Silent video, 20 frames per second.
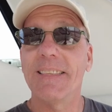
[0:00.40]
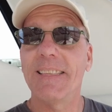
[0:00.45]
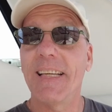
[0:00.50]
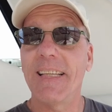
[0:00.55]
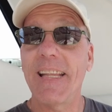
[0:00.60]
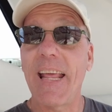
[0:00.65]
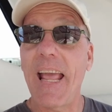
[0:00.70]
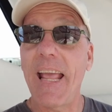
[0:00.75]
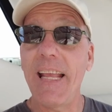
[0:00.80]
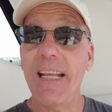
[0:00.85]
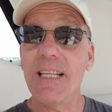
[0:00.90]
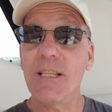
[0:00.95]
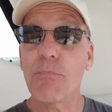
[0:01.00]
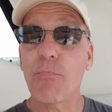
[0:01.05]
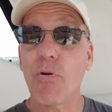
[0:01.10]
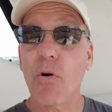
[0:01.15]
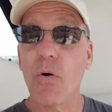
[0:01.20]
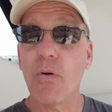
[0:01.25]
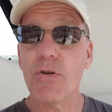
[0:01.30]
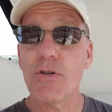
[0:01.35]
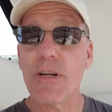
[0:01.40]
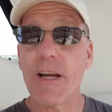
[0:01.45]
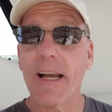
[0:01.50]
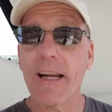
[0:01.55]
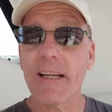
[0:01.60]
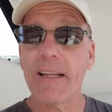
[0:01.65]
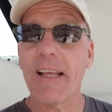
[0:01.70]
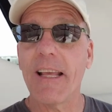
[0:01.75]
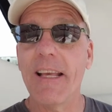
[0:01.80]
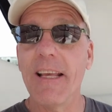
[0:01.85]
Today's
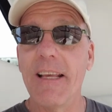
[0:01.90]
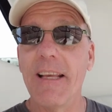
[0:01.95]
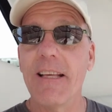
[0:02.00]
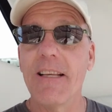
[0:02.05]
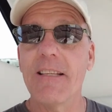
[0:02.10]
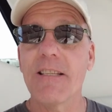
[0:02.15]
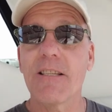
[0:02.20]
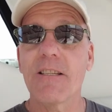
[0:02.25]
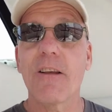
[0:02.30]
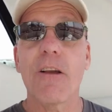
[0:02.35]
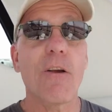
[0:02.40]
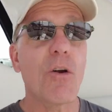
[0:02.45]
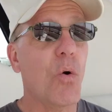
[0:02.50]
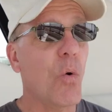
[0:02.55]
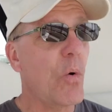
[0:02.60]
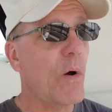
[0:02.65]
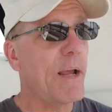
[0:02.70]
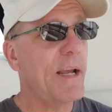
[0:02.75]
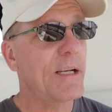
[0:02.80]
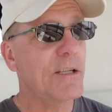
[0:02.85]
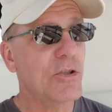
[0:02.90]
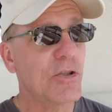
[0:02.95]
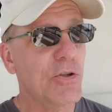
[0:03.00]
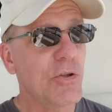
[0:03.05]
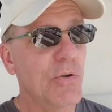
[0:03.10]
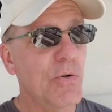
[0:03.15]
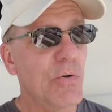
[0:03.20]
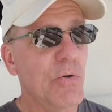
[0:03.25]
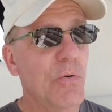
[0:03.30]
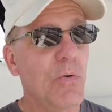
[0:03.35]
project is going
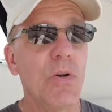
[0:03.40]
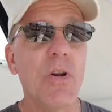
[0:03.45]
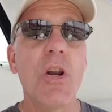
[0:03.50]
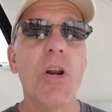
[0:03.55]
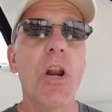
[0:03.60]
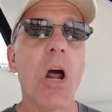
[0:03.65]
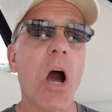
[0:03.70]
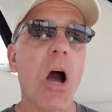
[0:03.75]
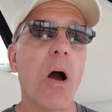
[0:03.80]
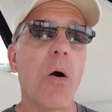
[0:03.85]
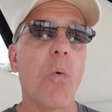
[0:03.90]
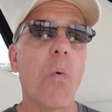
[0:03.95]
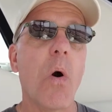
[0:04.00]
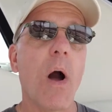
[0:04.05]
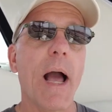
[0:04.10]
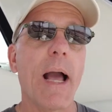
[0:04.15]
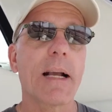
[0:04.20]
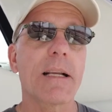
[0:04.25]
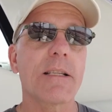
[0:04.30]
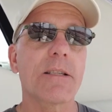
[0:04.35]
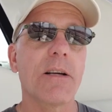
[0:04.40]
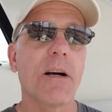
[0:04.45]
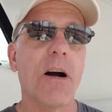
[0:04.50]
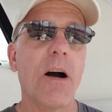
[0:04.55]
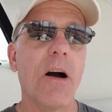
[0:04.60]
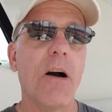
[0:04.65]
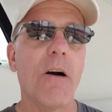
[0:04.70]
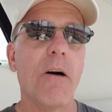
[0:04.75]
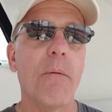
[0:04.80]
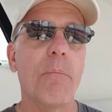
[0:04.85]
to not wax the
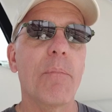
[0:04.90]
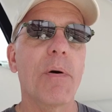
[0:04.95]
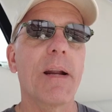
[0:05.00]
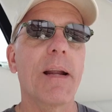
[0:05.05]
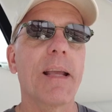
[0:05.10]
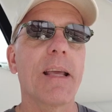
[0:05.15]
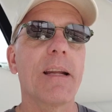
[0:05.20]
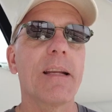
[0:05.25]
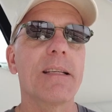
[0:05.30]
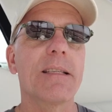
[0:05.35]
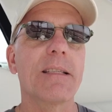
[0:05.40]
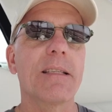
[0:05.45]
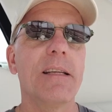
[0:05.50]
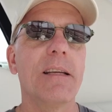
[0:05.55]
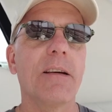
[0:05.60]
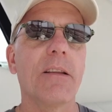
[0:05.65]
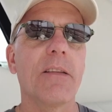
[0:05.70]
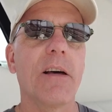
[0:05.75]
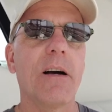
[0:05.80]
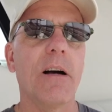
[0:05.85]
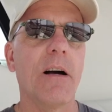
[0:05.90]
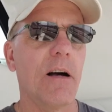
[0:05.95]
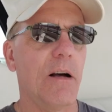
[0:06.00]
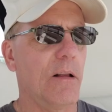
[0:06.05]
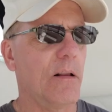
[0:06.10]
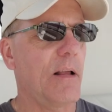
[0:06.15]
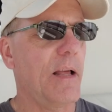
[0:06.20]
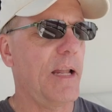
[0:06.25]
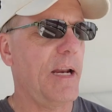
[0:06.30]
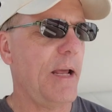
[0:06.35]
hull, but I'm going to seal the
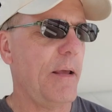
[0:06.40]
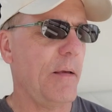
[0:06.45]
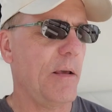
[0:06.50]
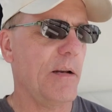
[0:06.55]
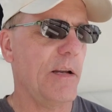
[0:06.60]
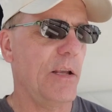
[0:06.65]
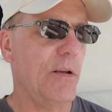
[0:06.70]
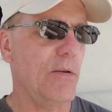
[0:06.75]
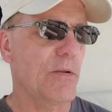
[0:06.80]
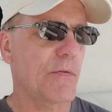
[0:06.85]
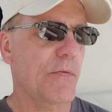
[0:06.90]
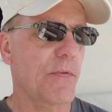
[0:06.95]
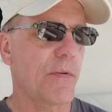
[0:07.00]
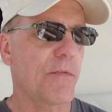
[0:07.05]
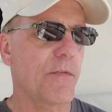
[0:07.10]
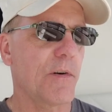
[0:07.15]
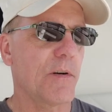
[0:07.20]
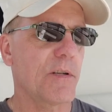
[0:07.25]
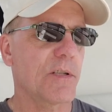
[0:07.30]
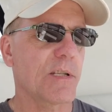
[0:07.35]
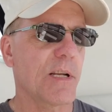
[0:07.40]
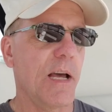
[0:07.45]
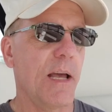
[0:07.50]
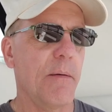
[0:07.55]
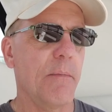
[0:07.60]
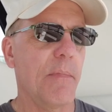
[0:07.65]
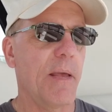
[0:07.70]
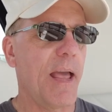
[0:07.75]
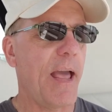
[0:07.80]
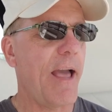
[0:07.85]
hull, and I'm going to use for the first
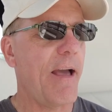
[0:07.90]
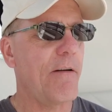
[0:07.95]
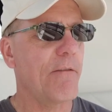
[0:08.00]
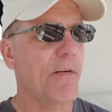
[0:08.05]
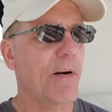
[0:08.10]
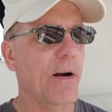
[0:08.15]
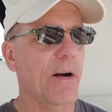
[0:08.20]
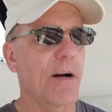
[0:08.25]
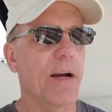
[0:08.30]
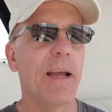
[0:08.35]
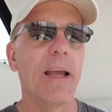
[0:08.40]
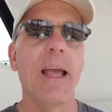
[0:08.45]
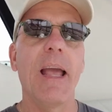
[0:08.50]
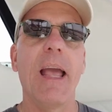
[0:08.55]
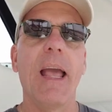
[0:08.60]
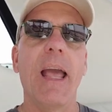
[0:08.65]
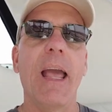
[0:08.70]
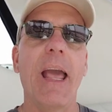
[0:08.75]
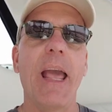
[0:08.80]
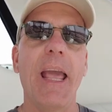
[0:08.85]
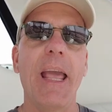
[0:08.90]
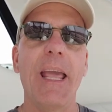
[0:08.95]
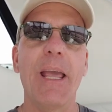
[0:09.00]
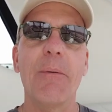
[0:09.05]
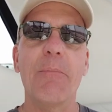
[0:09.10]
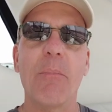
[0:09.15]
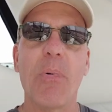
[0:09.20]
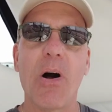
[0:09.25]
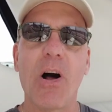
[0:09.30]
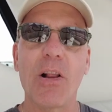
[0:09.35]
time ever a
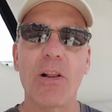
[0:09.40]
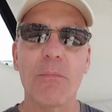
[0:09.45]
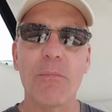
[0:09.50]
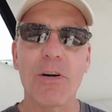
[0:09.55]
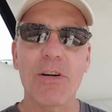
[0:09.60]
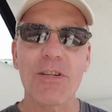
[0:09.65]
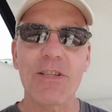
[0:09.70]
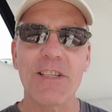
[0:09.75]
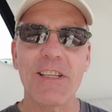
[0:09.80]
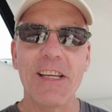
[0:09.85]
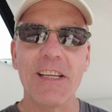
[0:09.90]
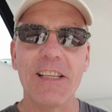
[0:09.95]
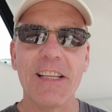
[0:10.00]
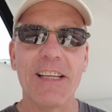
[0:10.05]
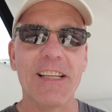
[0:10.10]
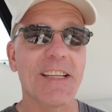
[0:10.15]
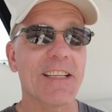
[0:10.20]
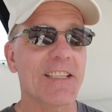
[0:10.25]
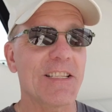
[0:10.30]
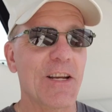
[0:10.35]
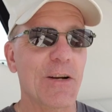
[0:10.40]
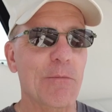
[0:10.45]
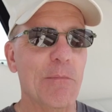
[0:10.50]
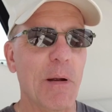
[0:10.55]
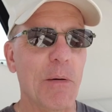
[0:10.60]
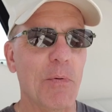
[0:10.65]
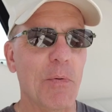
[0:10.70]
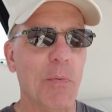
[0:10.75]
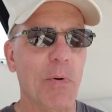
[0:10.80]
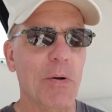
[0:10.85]
polymer sealant. See, I
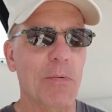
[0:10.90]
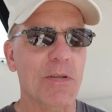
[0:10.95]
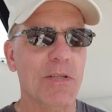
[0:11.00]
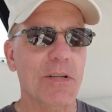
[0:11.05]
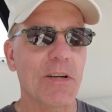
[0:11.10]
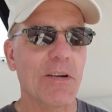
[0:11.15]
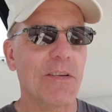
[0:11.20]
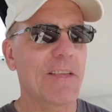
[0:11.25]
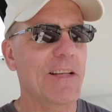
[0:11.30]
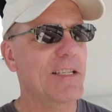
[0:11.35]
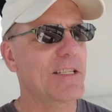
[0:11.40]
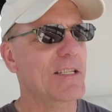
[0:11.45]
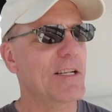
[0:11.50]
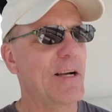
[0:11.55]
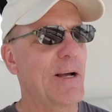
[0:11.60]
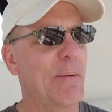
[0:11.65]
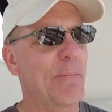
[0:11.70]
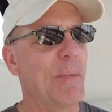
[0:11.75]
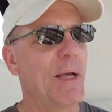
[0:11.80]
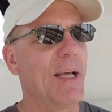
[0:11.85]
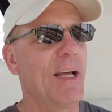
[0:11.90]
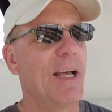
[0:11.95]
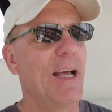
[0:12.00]
remember what it was called this time.